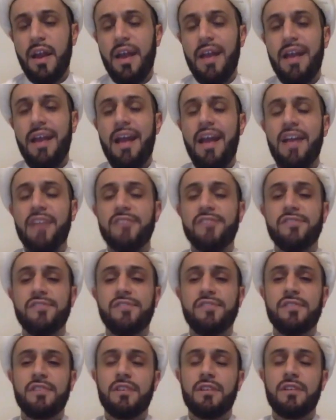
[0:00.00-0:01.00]

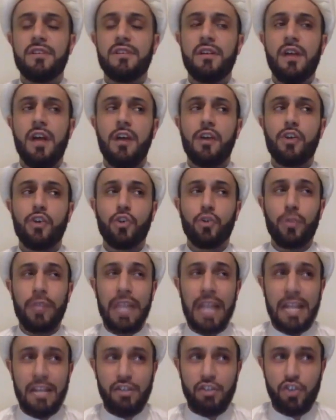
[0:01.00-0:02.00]
as a
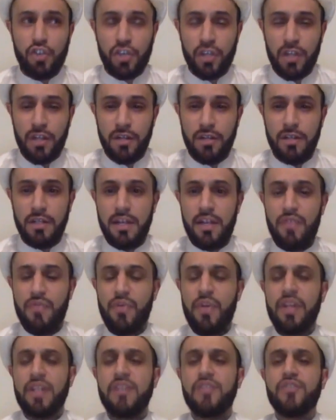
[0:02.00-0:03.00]
creation
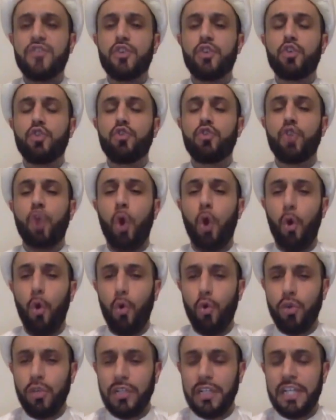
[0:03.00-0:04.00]
that is
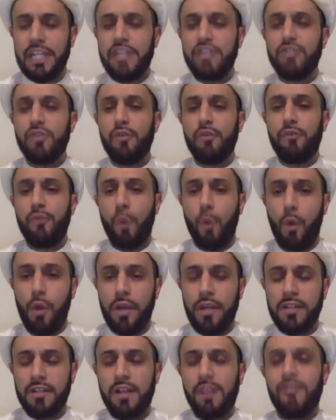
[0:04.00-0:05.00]
totally
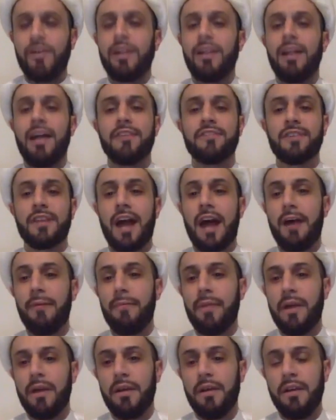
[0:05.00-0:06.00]
devoid of Allah's
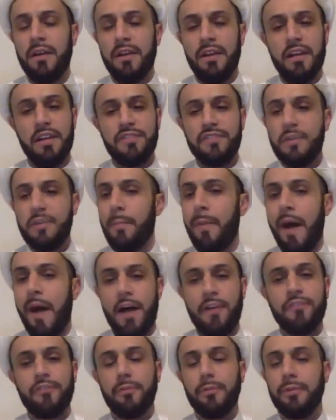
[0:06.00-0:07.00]
rahmah. It's
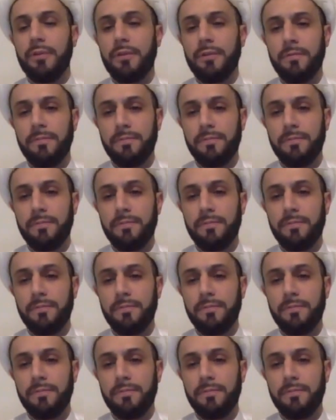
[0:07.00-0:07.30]
impossible.